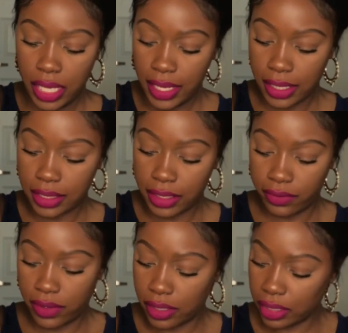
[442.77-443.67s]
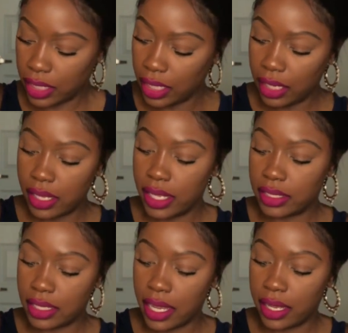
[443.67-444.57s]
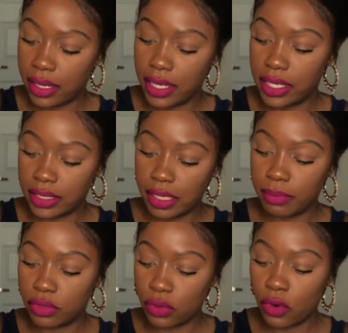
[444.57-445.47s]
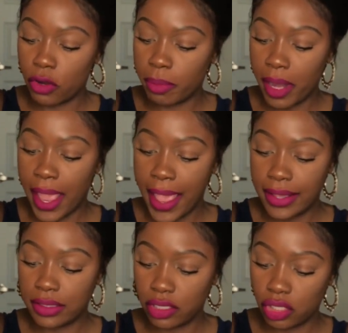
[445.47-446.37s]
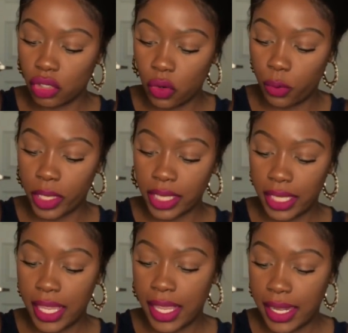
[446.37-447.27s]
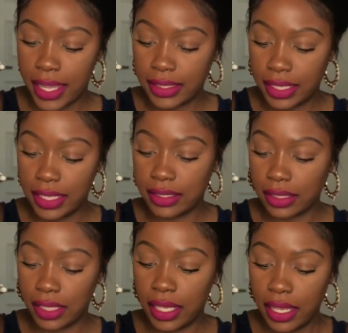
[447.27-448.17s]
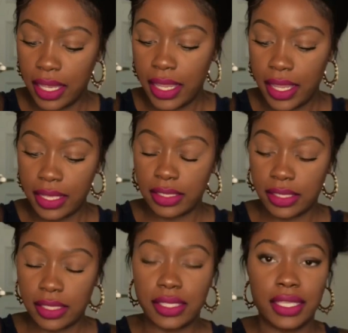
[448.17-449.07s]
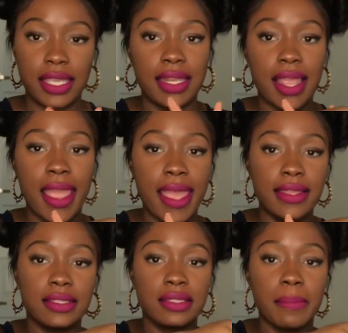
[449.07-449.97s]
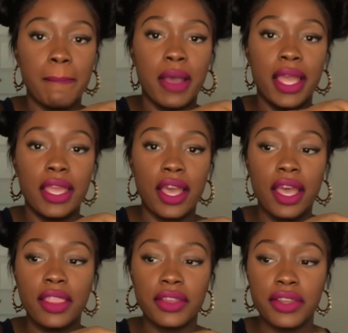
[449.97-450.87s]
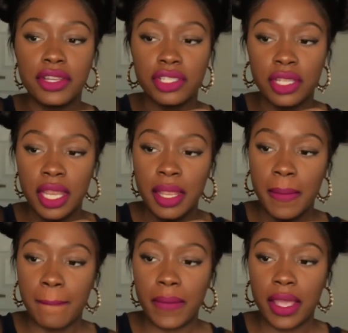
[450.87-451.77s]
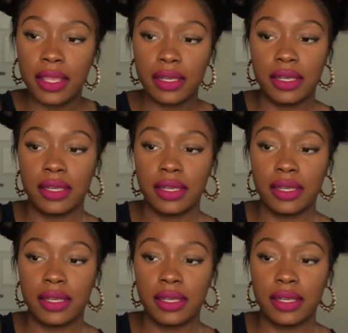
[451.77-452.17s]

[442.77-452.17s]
It definitely, it's not, it doesn't absorb as quickly and as easily into the skin as my others, but